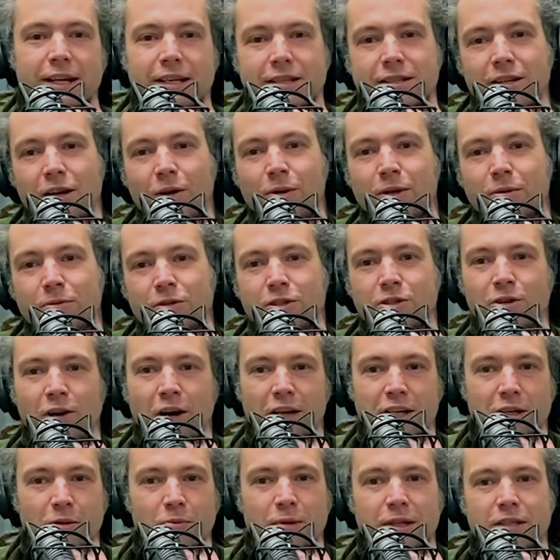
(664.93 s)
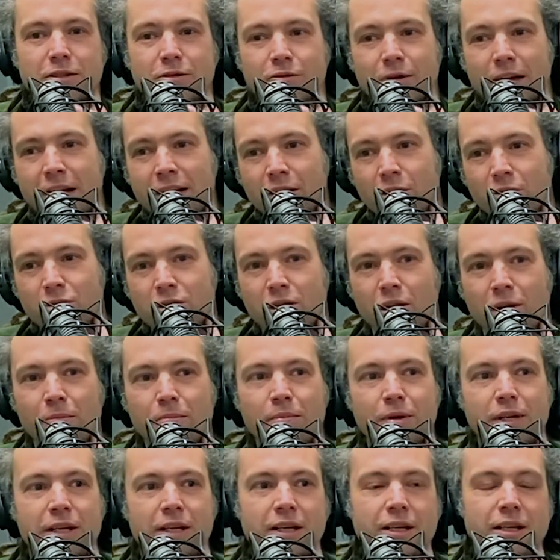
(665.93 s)
So it started with the radio
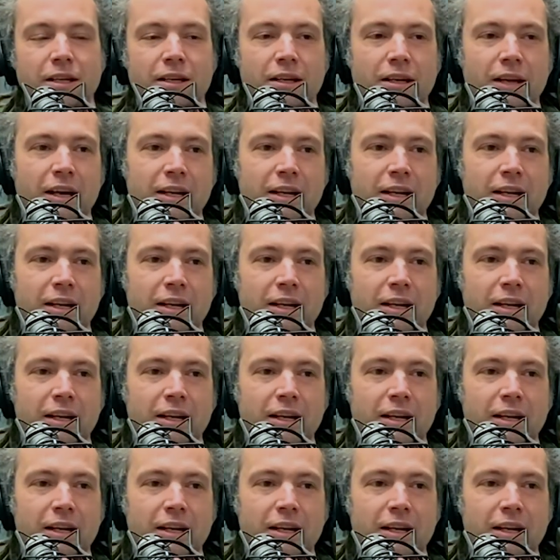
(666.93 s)
company,